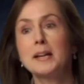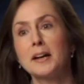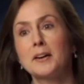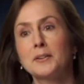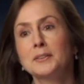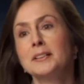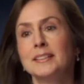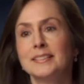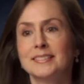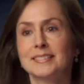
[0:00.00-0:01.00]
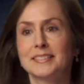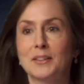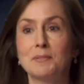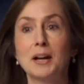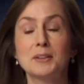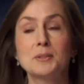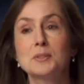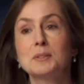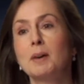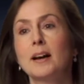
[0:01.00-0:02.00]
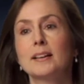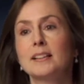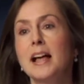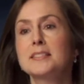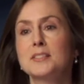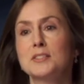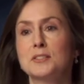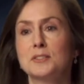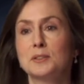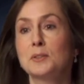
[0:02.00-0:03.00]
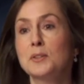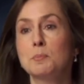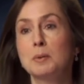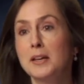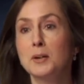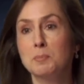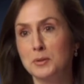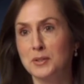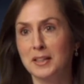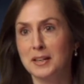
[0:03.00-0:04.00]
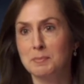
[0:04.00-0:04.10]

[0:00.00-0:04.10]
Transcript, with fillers: way, Carol, you know, I'm not using my glasses to look at the piano music